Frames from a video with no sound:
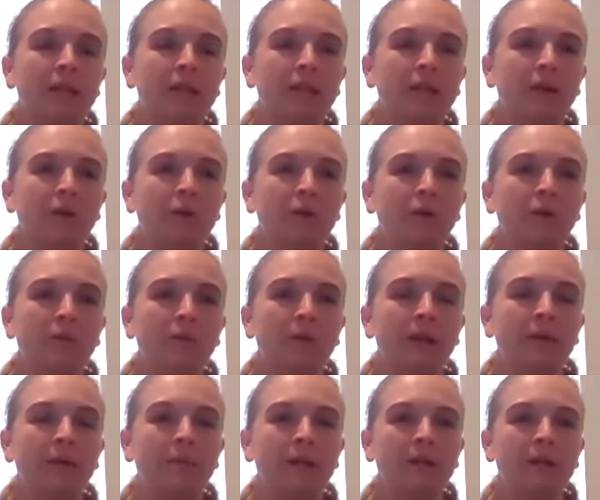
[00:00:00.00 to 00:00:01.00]
who
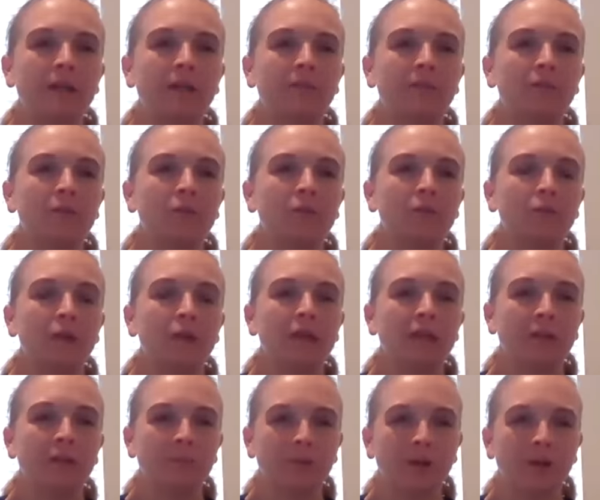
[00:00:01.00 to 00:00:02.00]
may be
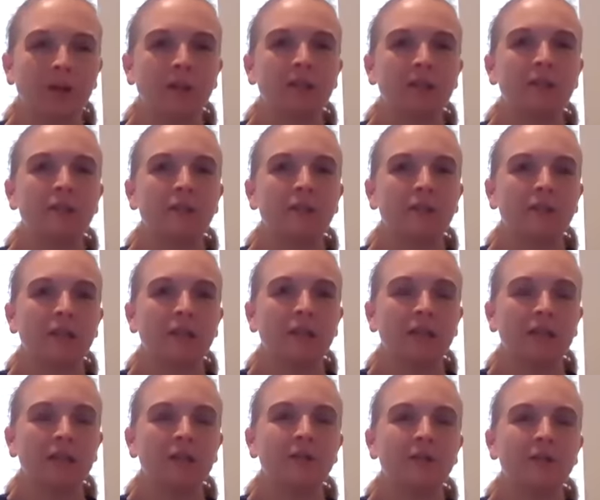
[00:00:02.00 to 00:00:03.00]
reading the book to their
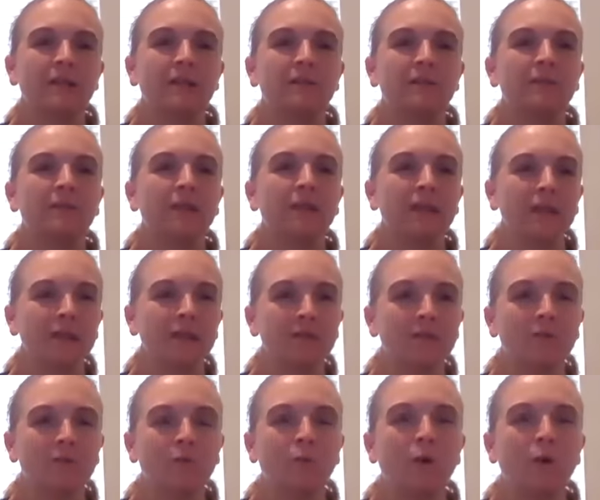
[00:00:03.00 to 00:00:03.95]
kiddos and